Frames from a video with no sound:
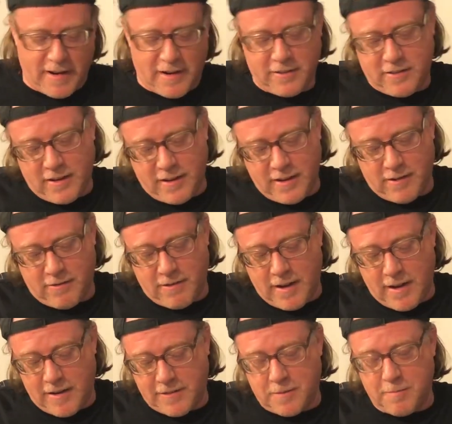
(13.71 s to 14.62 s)
And I'll tell you
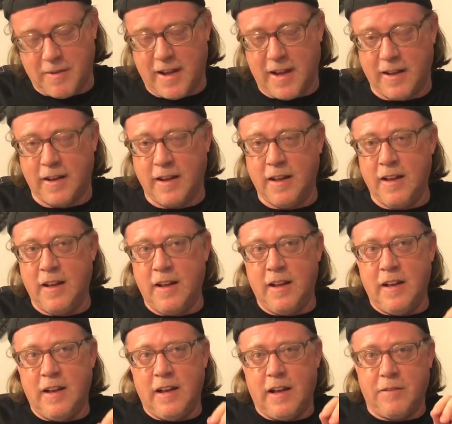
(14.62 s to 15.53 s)
right off the bat,
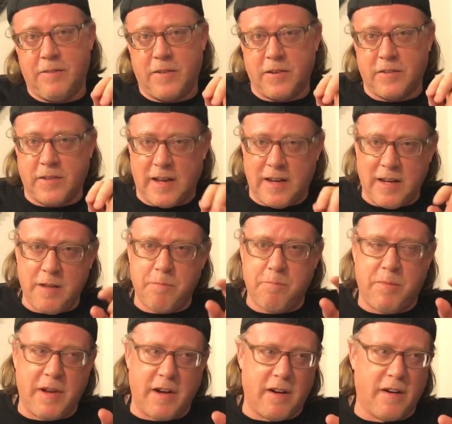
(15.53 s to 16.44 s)
if there's any
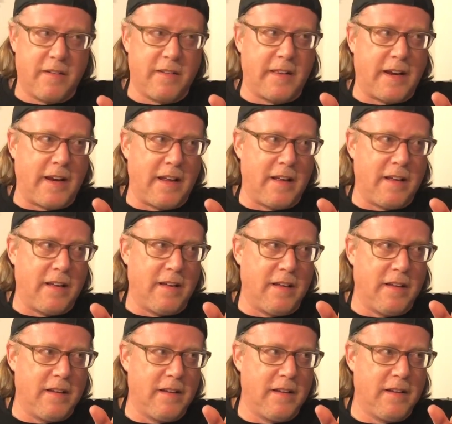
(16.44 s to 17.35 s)
beer that
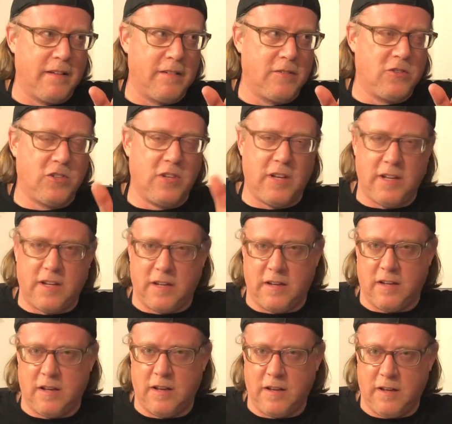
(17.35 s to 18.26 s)
I
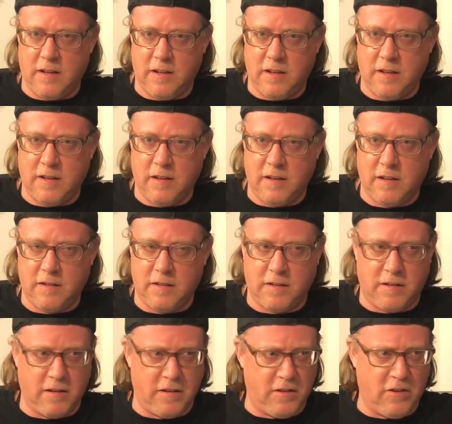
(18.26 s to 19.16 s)
cheated
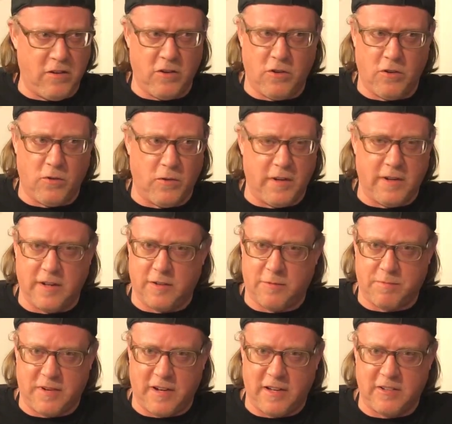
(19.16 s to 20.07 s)
to do in
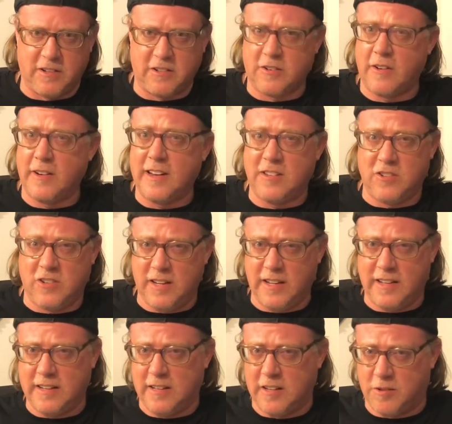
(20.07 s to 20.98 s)
this project, or any
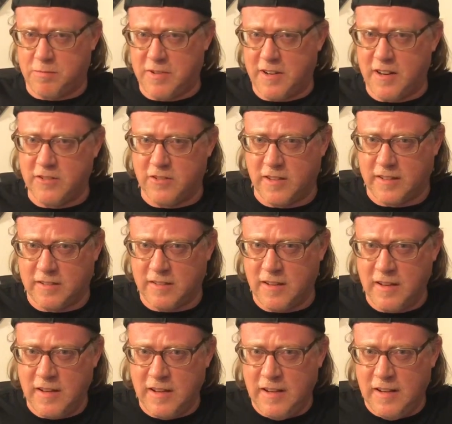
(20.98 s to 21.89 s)
cheating in this
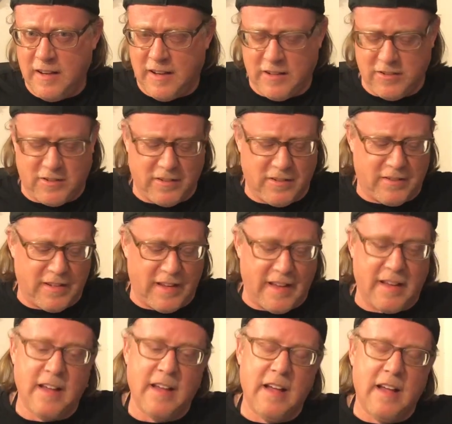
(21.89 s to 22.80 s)
project, I should
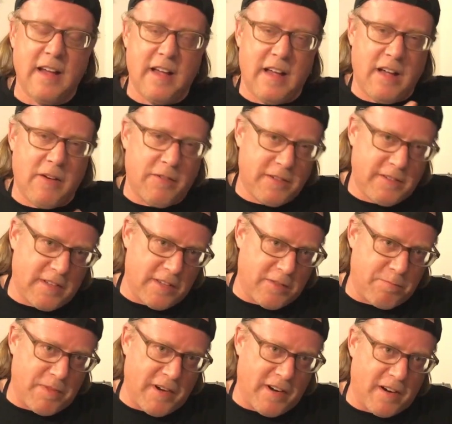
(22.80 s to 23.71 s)
say, it was
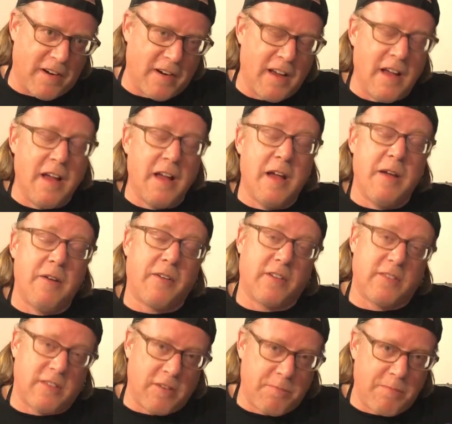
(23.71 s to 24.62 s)
this beer.
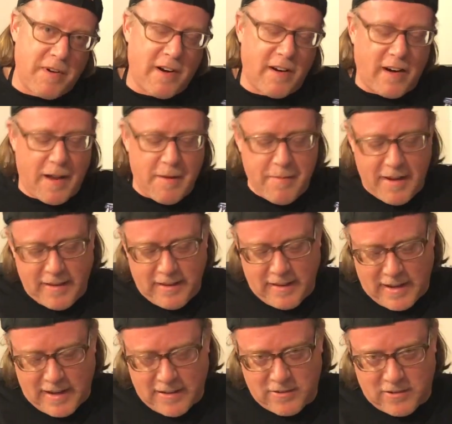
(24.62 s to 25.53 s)
Because this beer I made
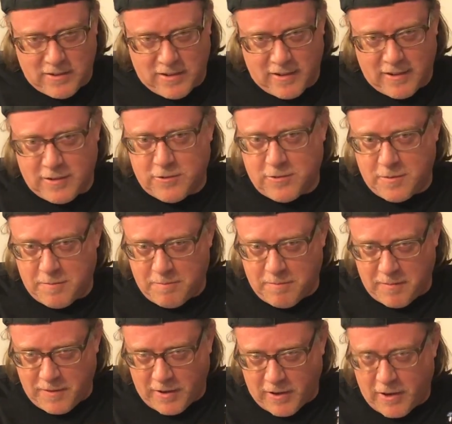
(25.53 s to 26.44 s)
last year. It's
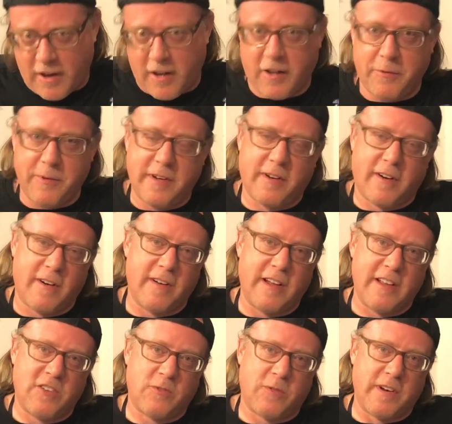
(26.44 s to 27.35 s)
from our Halloween Horror
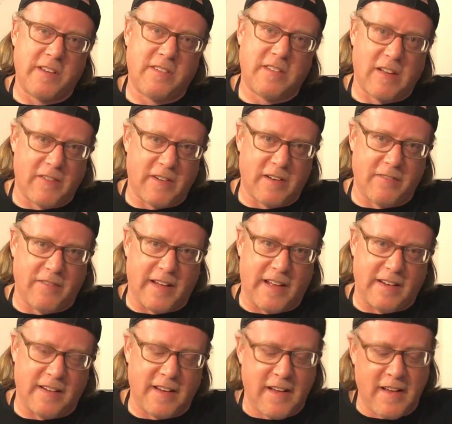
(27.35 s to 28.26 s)
Nights 27
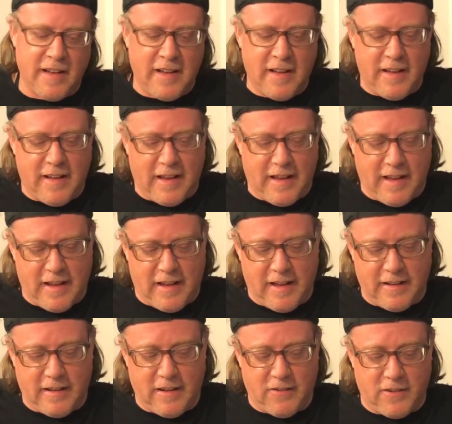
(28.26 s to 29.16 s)
event.
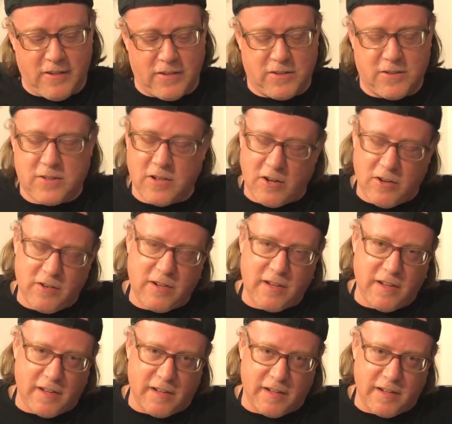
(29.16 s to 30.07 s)
And it was so
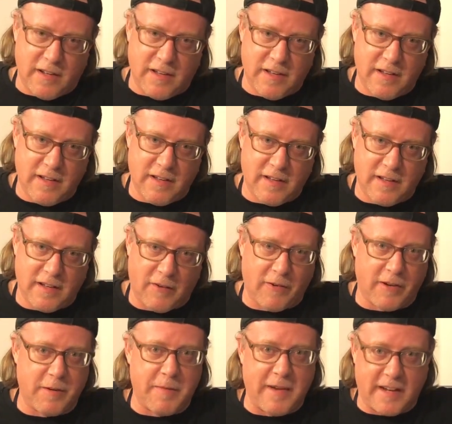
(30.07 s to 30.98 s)
good, I
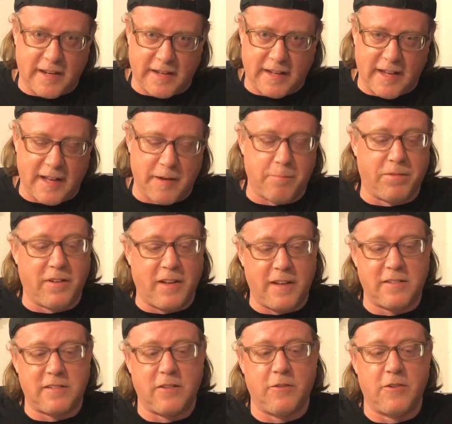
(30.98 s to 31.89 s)
wanted to make it again.
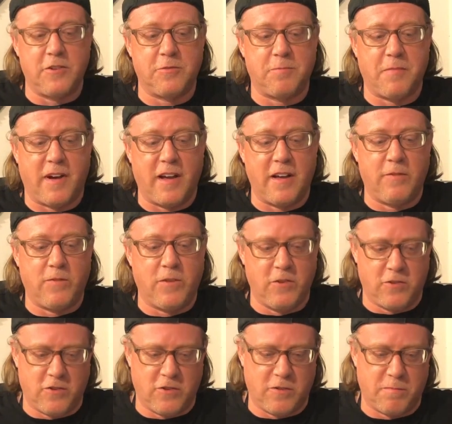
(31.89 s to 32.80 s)
Plus, it was my
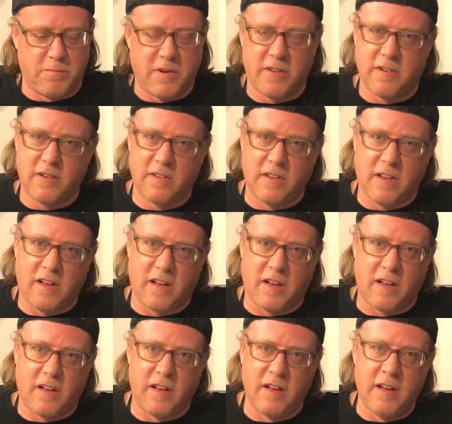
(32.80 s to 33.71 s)
future
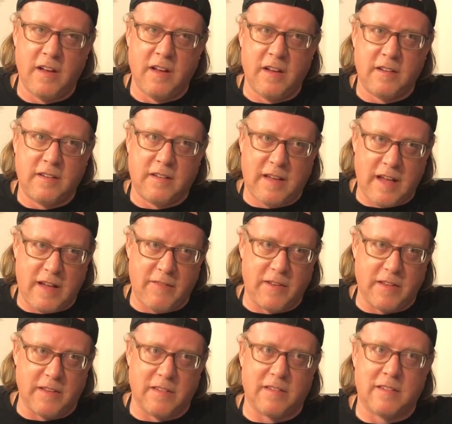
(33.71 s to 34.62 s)
brother-in-law,
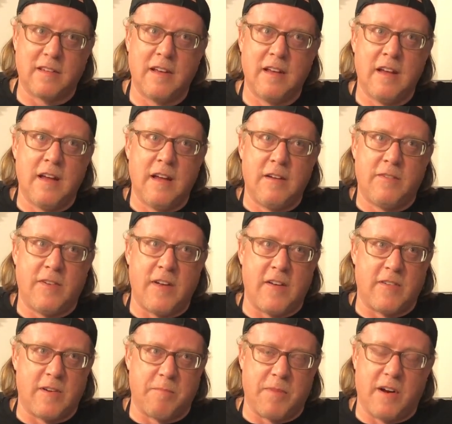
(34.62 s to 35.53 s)
Kevin's
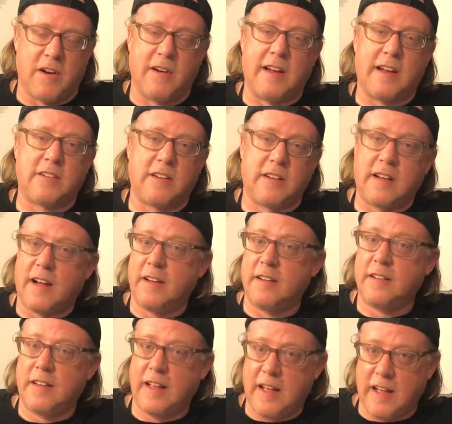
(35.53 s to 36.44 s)
favorite beer. He actually
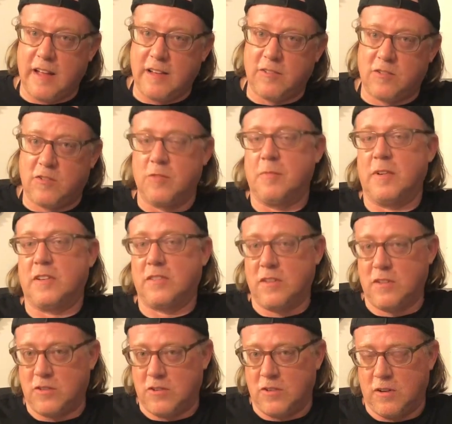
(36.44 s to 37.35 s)
got engaged to my
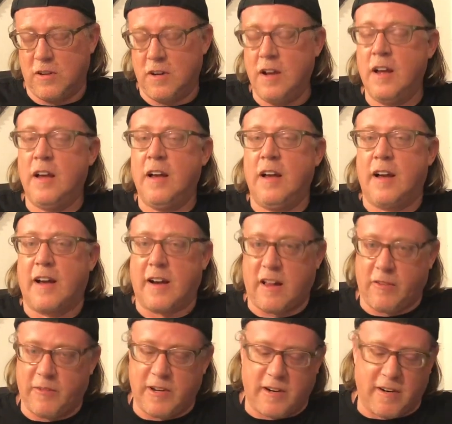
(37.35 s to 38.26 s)
sister at
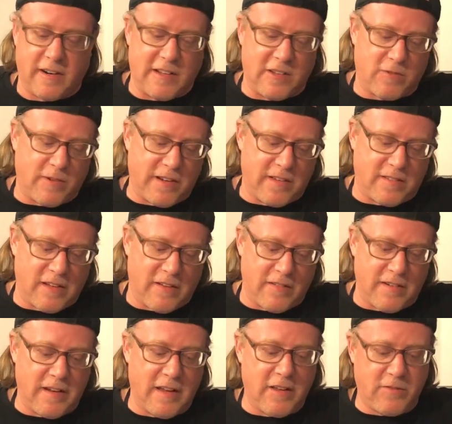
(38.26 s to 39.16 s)
Halloween Horror Nights
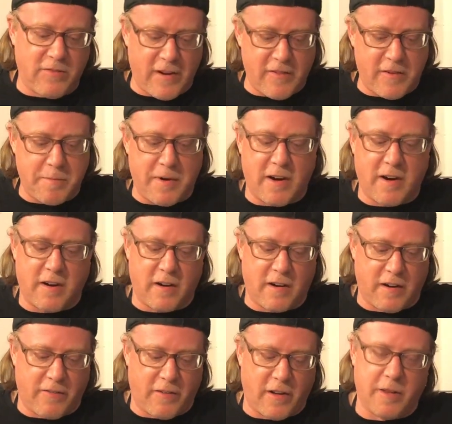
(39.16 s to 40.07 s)
27. His favorite beer
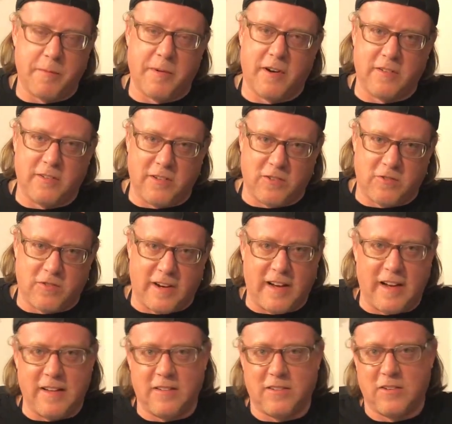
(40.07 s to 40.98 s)
of all the beers he's
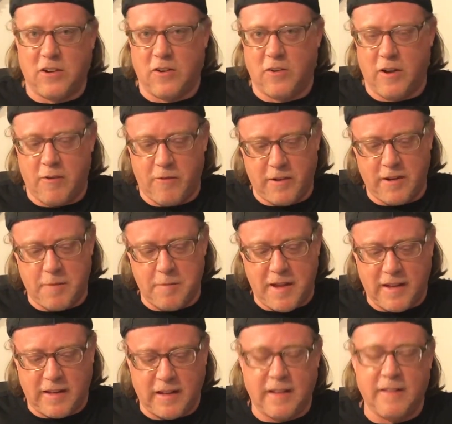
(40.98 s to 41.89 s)
tried, so I wanted to
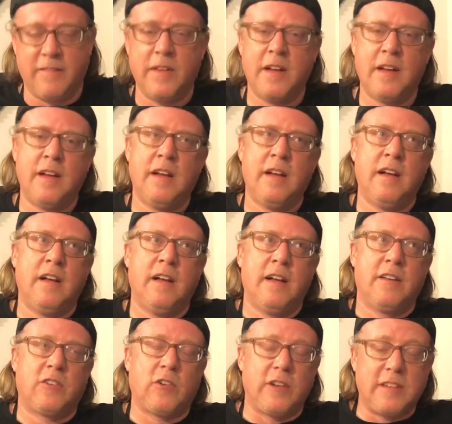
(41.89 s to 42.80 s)
make it.
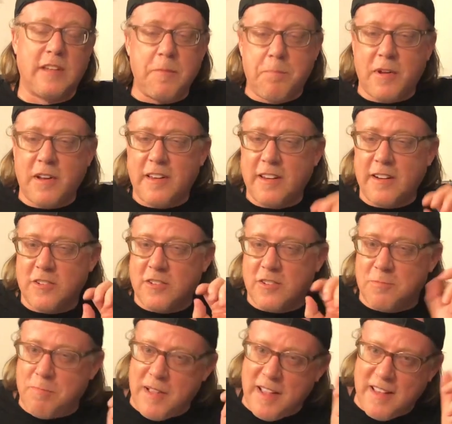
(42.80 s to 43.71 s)
So I did put a little
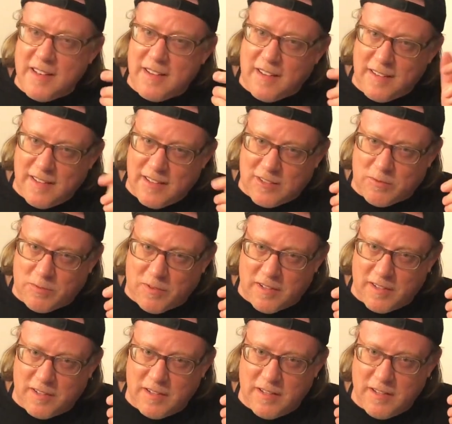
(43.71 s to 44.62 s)
spin on this
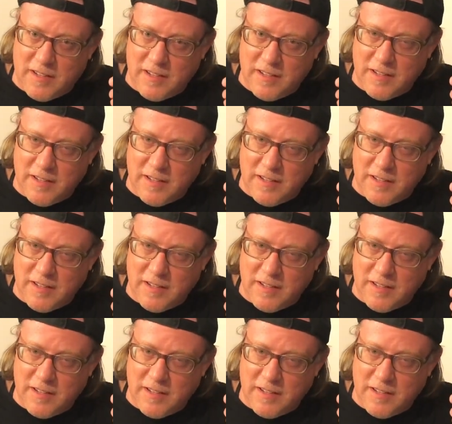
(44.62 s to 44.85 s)
one.